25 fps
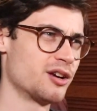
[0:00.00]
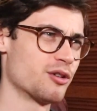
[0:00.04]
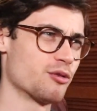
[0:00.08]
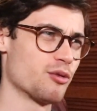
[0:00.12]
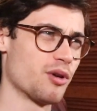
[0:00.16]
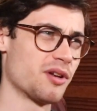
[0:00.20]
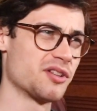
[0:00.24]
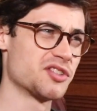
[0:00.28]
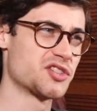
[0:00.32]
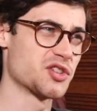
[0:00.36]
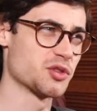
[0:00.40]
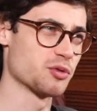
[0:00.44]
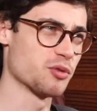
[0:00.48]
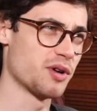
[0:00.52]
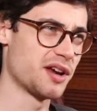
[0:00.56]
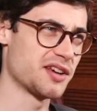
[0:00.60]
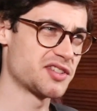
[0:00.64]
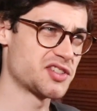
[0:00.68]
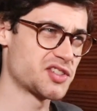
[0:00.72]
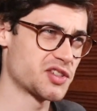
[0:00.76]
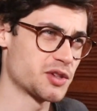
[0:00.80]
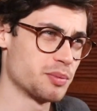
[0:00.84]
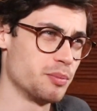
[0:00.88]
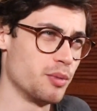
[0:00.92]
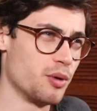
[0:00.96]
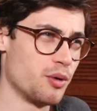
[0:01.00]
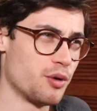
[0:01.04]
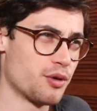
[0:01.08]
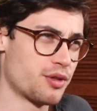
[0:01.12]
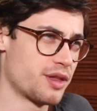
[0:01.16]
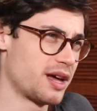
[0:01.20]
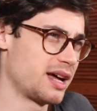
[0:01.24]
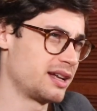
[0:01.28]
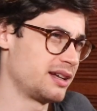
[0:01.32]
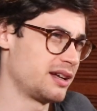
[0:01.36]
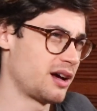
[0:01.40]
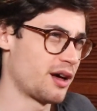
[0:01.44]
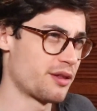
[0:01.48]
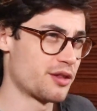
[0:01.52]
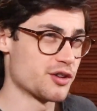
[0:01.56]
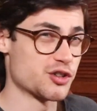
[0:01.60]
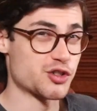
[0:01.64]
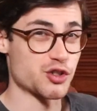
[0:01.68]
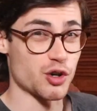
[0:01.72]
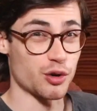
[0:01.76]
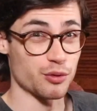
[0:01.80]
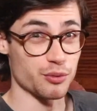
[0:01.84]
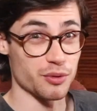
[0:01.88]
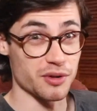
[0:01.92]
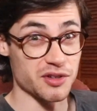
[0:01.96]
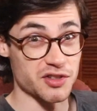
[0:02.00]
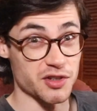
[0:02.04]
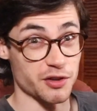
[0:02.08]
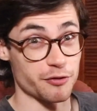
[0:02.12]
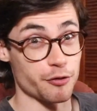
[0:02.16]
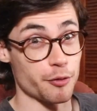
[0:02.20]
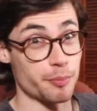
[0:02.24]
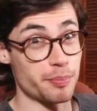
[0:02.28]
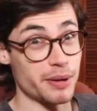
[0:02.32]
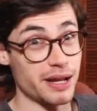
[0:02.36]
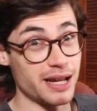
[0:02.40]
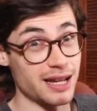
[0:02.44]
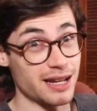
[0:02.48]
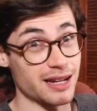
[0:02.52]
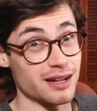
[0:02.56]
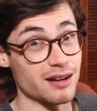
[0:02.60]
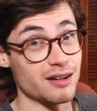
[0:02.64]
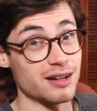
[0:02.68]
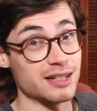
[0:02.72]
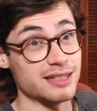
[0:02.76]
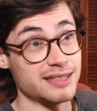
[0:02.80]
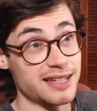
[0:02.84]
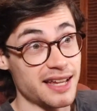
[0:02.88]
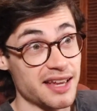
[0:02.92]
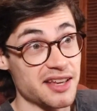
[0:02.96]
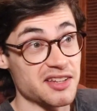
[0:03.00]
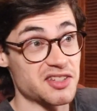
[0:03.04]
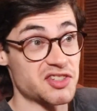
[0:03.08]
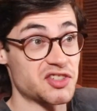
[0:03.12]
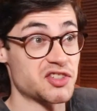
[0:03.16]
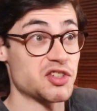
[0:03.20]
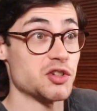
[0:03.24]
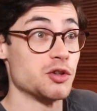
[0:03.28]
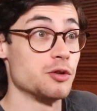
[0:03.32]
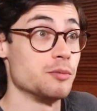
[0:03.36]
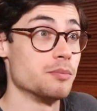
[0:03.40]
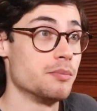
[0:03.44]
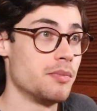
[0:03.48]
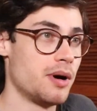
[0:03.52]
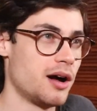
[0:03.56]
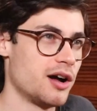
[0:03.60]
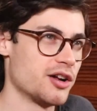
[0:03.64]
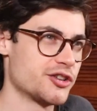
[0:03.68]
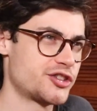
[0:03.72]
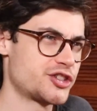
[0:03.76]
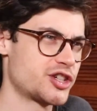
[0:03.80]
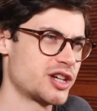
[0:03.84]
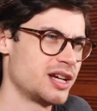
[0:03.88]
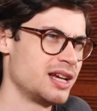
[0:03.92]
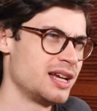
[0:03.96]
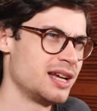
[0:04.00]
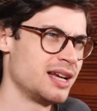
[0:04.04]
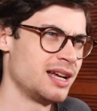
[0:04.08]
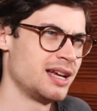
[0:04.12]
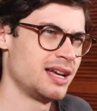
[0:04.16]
runs a risk more than other genres of repeating ideas too much.